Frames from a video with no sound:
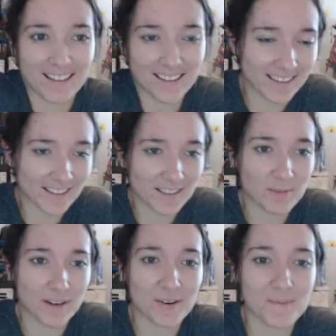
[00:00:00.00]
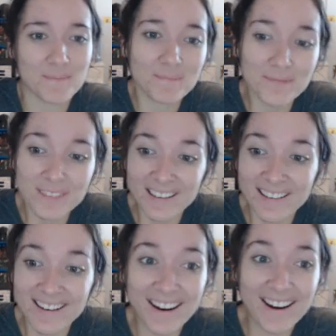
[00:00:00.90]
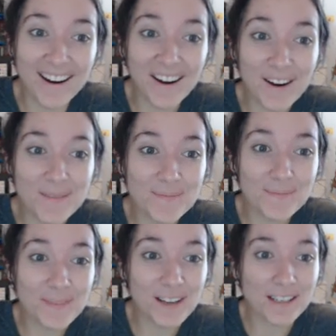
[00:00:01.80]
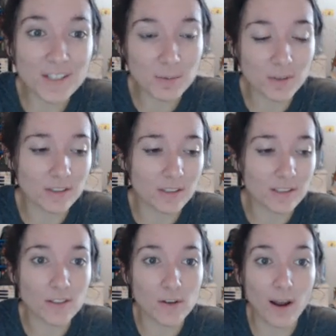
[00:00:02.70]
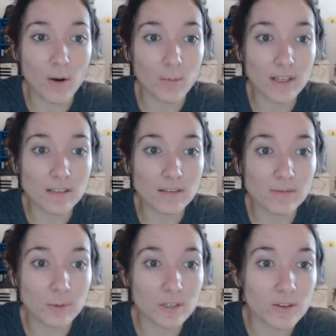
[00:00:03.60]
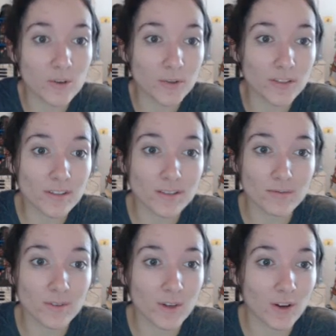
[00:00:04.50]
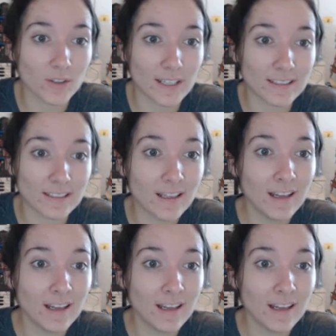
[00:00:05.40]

thing in my arm. But I just wanted to let you know how it went, results, all that.